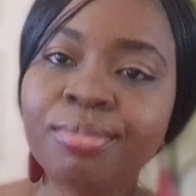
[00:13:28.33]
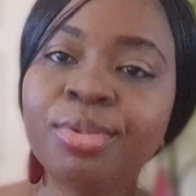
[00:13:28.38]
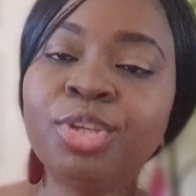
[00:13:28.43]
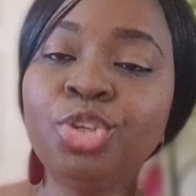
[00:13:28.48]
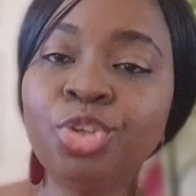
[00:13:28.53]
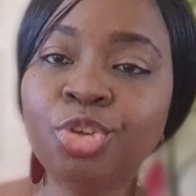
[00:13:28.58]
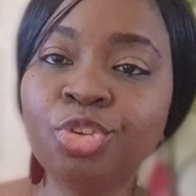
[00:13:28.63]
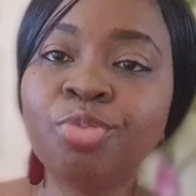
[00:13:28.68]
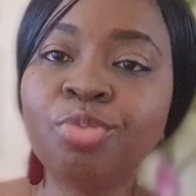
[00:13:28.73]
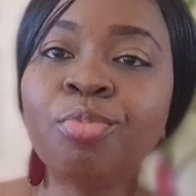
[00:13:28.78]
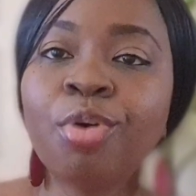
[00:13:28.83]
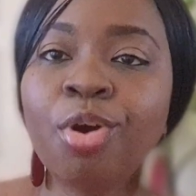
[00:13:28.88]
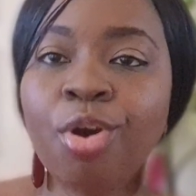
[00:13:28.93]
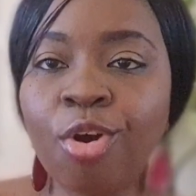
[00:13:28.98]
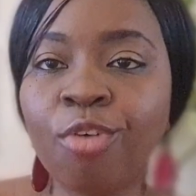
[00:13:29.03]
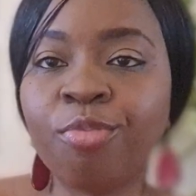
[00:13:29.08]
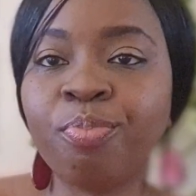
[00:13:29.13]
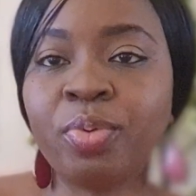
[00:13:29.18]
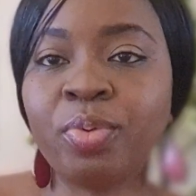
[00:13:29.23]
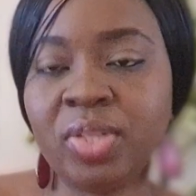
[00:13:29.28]
Use more
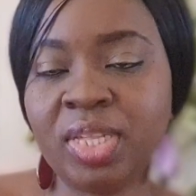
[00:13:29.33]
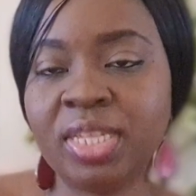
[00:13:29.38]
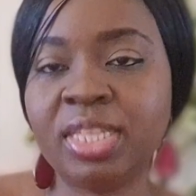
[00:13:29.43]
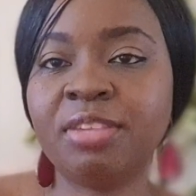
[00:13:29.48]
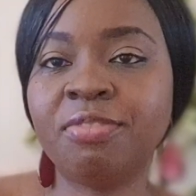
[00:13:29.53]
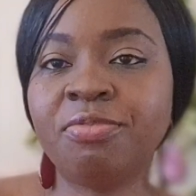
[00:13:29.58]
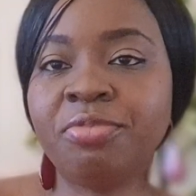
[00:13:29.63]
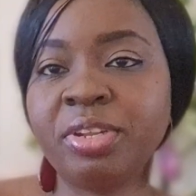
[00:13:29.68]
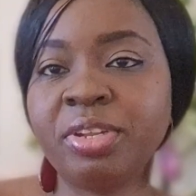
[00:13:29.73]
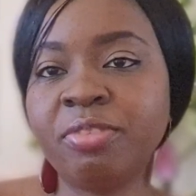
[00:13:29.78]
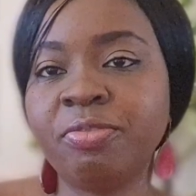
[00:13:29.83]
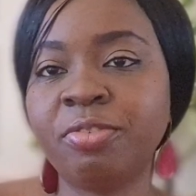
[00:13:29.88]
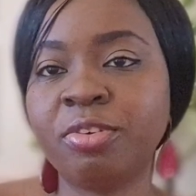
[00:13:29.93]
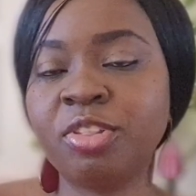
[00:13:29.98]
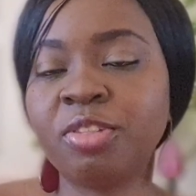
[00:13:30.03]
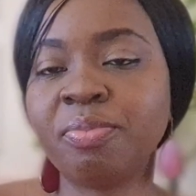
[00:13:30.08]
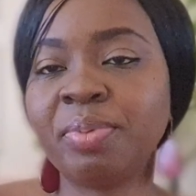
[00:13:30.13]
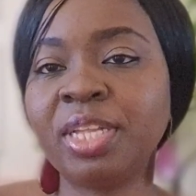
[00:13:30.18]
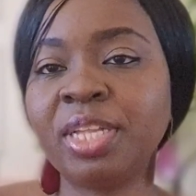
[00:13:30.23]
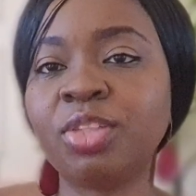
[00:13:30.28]
of positive
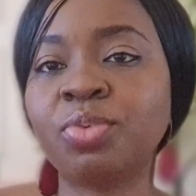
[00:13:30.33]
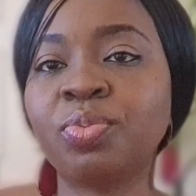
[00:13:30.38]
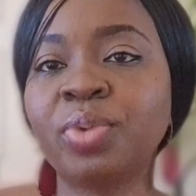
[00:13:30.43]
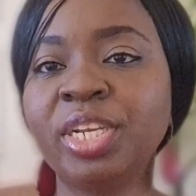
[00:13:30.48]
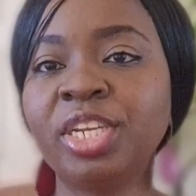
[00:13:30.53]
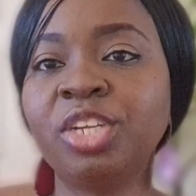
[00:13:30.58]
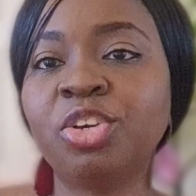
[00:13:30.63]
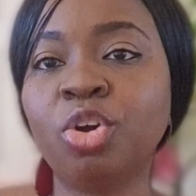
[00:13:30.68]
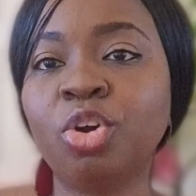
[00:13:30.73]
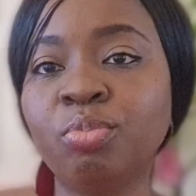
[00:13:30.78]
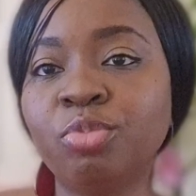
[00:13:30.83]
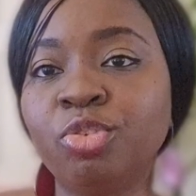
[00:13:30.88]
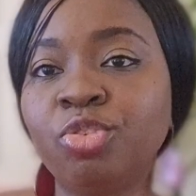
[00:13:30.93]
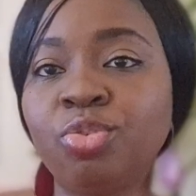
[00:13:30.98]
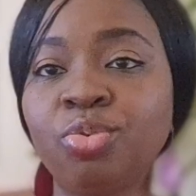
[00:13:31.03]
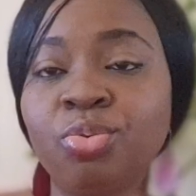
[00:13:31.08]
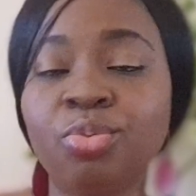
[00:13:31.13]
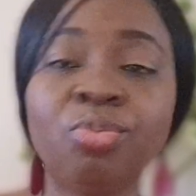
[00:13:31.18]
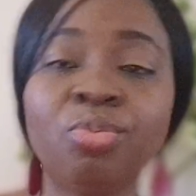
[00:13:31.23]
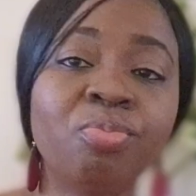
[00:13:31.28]
reinforcements when it comes
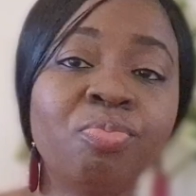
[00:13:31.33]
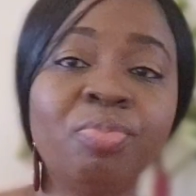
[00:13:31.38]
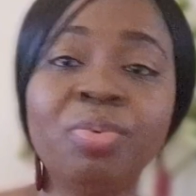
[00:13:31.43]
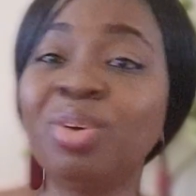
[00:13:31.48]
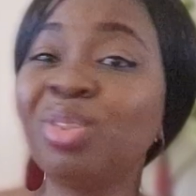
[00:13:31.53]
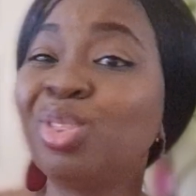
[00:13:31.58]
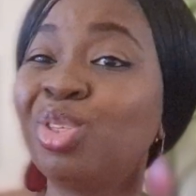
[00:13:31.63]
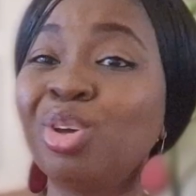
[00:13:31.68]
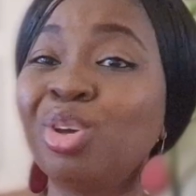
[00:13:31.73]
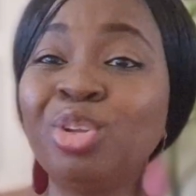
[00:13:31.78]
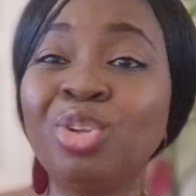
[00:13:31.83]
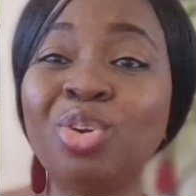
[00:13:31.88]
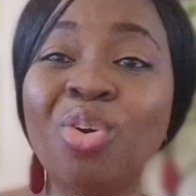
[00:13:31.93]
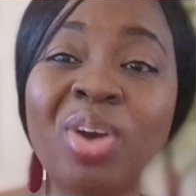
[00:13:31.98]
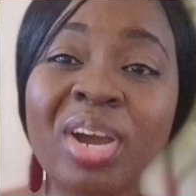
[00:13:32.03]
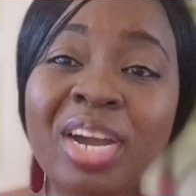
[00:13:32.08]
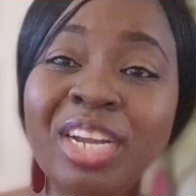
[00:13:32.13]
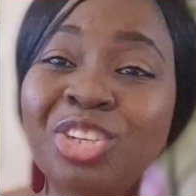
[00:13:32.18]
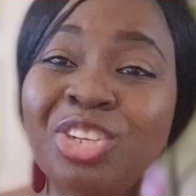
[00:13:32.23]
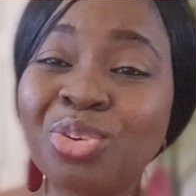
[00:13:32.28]
to both your
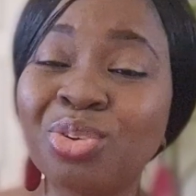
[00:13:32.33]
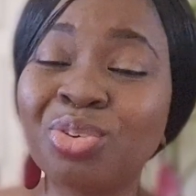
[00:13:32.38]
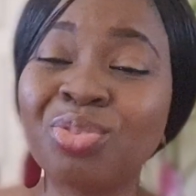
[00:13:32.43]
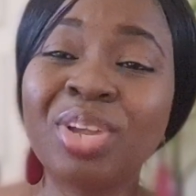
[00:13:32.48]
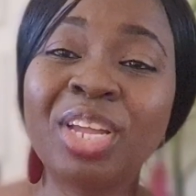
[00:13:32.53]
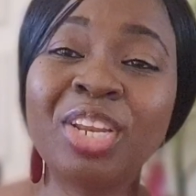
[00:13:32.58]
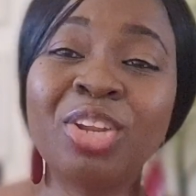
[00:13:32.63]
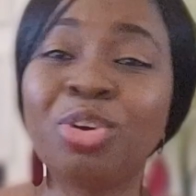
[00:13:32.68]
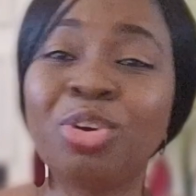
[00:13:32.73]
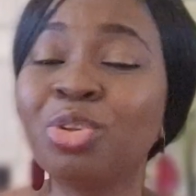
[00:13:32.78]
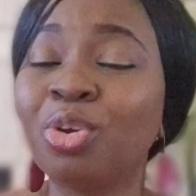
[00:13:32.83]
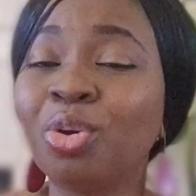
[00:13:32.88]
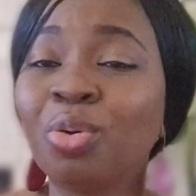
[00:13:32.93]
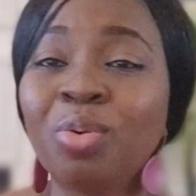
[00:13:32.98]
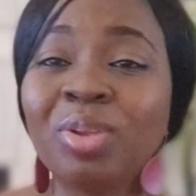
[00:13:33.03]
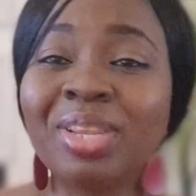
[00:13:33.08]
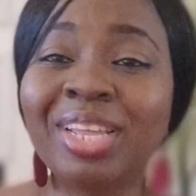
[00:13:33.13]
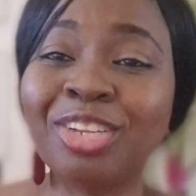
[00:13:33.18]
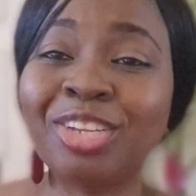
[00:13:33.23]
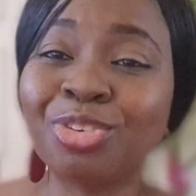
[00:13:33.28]
younger children or your
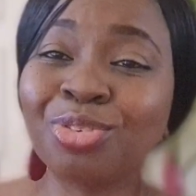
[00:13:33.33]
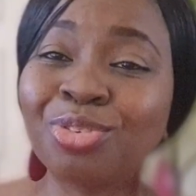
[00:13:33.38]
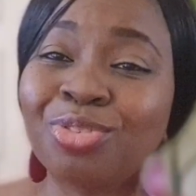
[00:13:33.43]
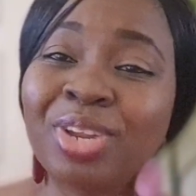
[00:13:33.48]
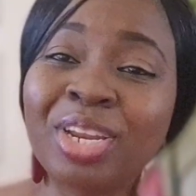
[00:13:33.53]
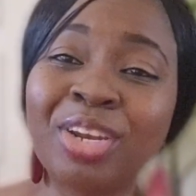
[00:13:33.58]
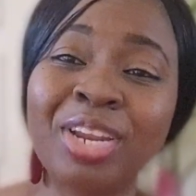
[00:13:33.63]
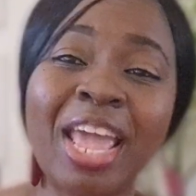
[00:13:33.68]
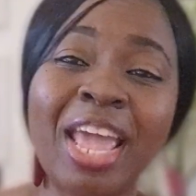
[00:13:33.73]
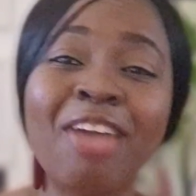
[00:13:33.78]
older children.